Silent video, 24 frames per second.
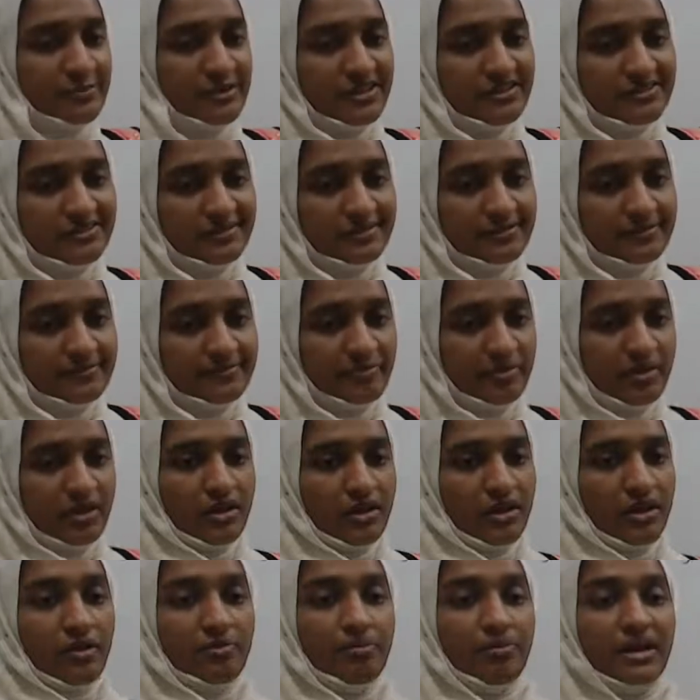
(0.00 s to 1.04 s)
place
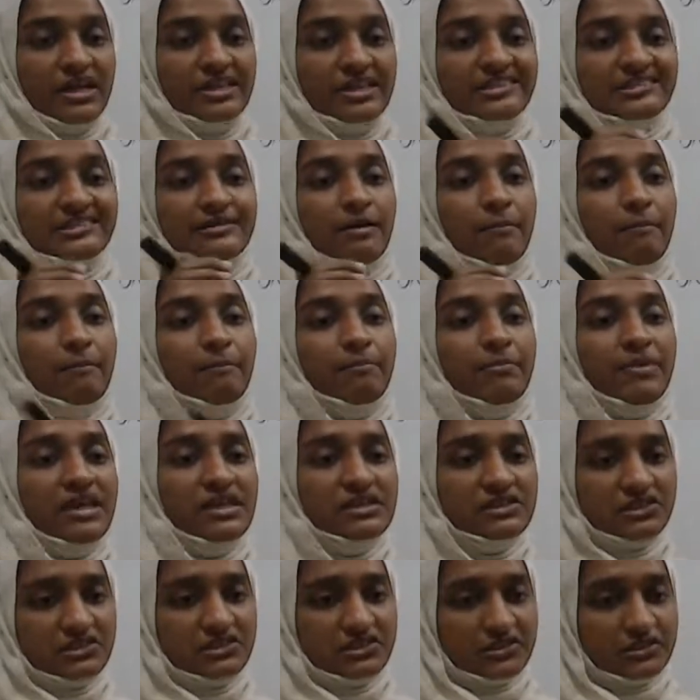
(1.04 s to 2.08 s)
by some
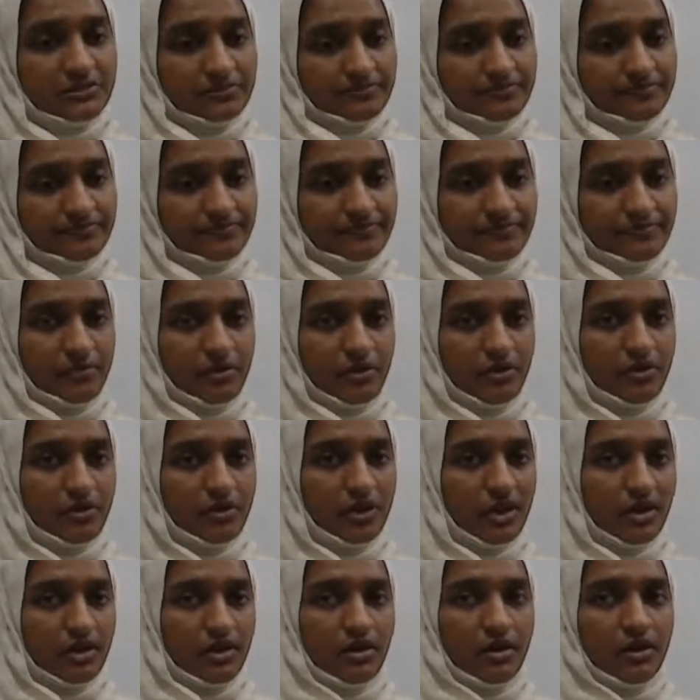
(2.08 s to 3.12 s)
means,
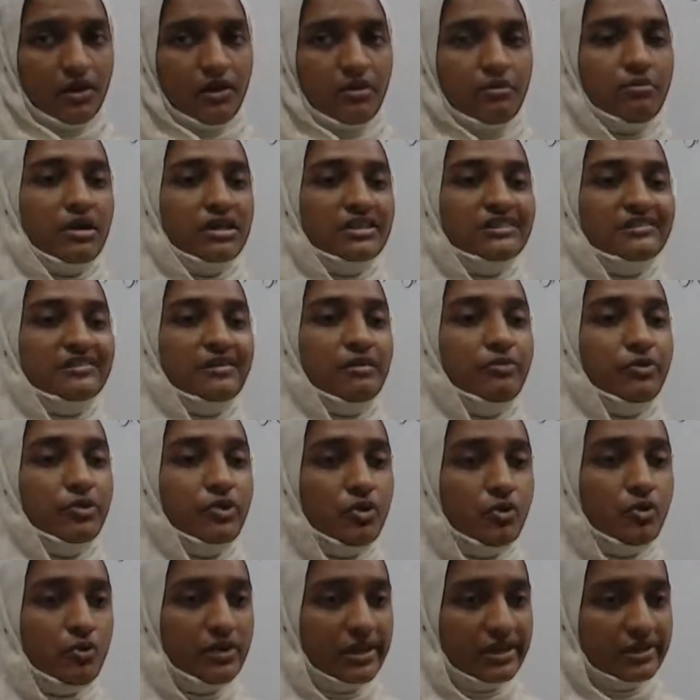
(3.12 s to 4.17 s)
okay, by some
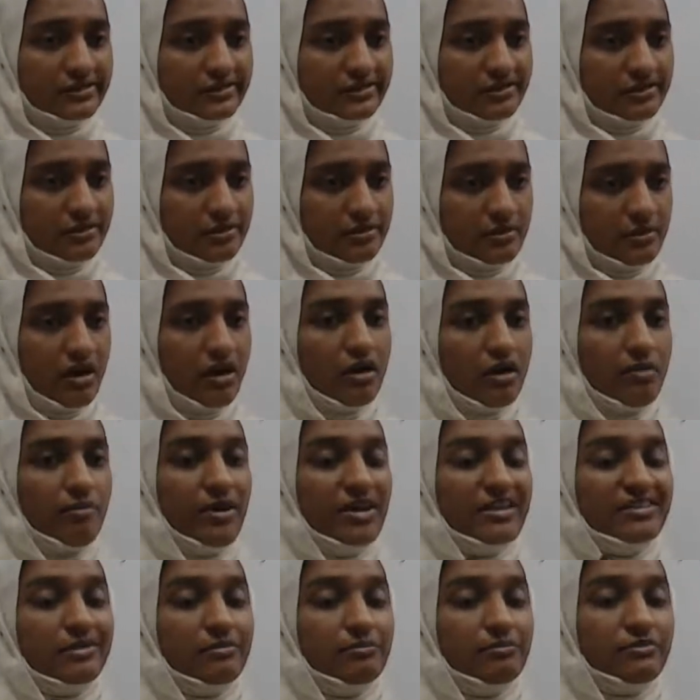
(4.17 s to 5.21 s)
units or
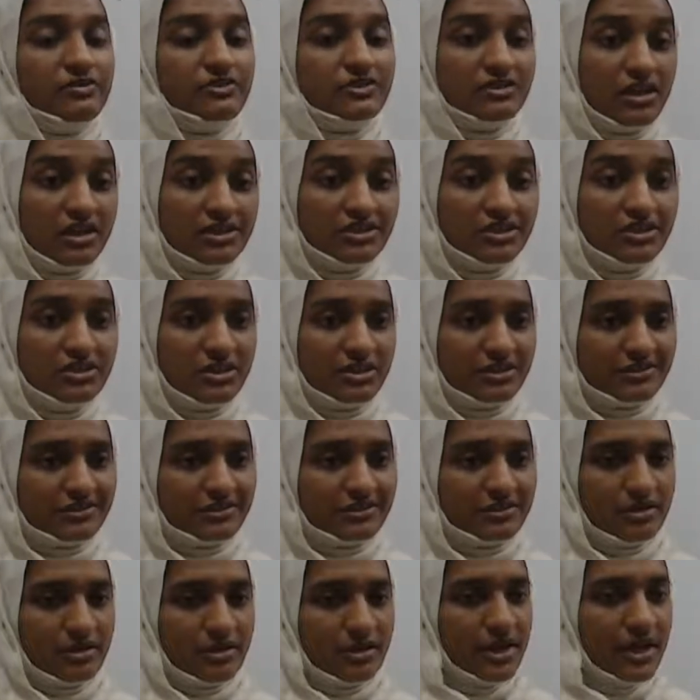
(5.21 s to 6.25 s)
by some structures,
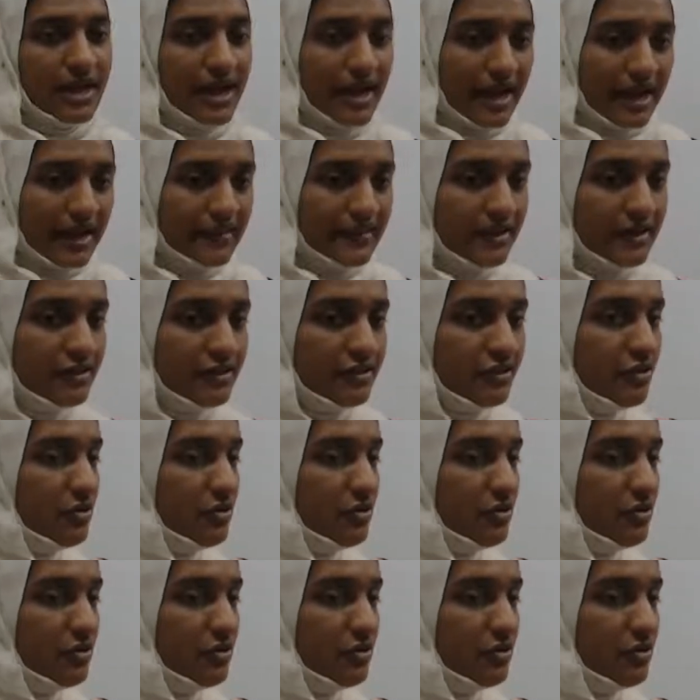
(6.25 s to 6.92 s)
and that